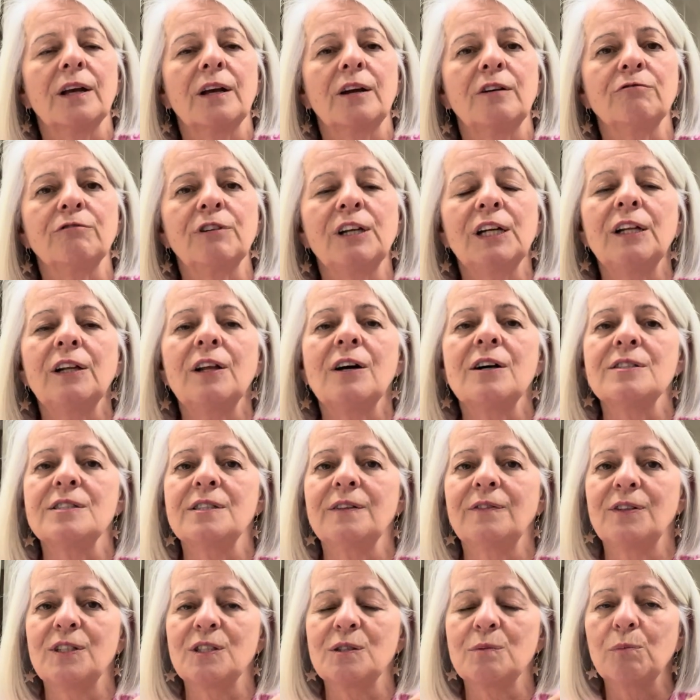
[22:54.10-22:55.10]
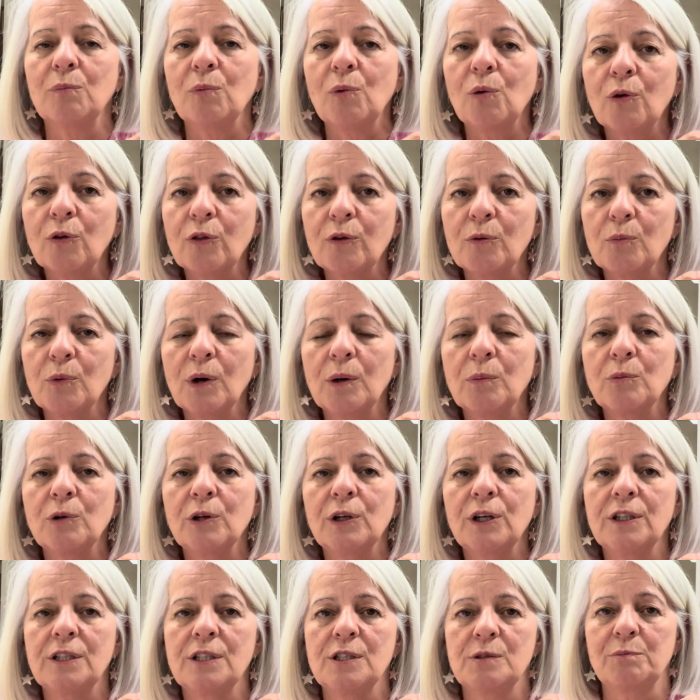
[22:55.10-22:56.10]
Realise if it's more than one
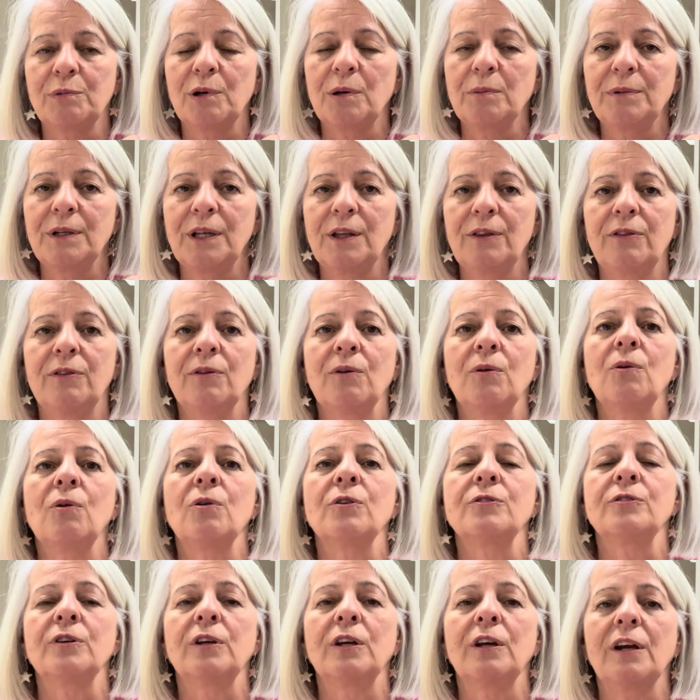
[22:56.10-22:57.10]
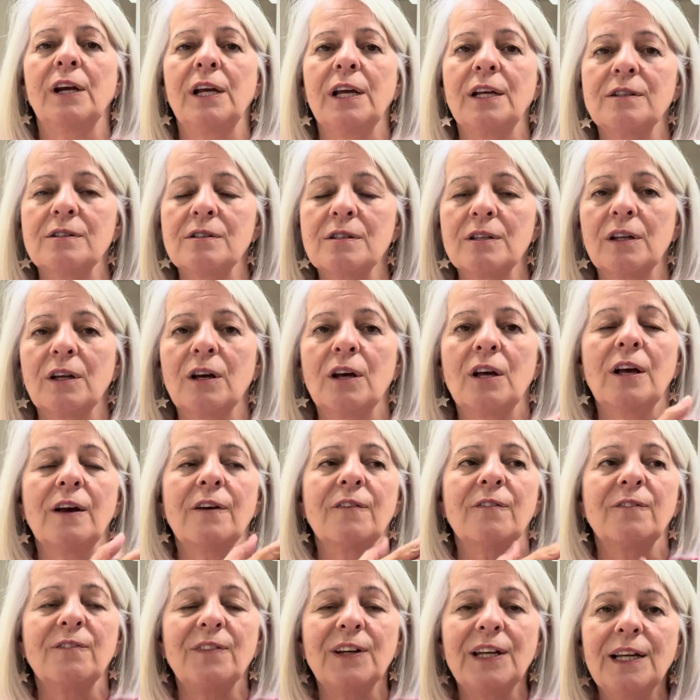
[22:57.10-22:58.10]
word, it's probably a thought. So you're into the
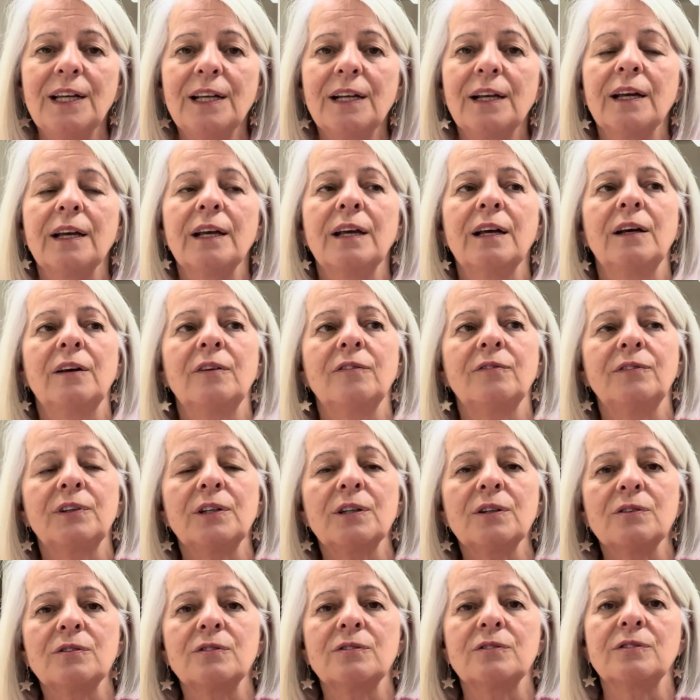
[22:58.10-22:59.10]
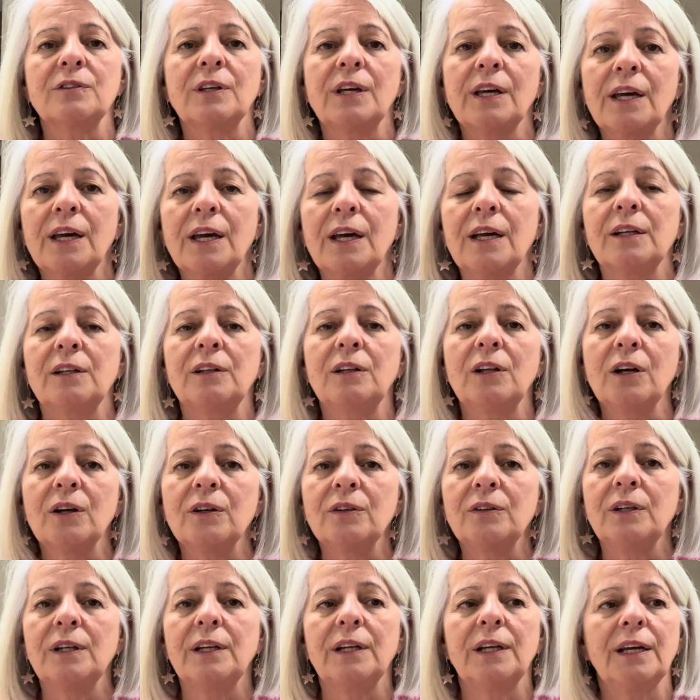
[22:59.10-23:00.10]
feeling. Feels scared,
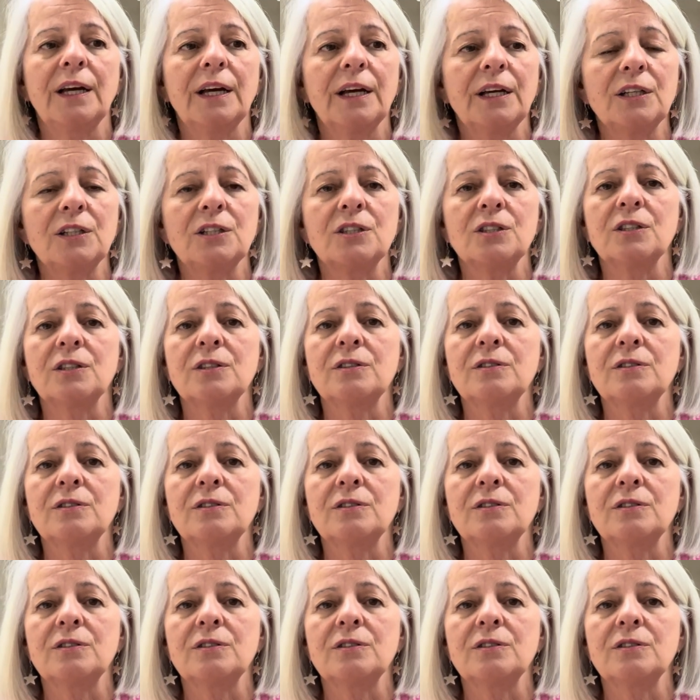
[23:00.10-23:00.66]
lonely, anxious,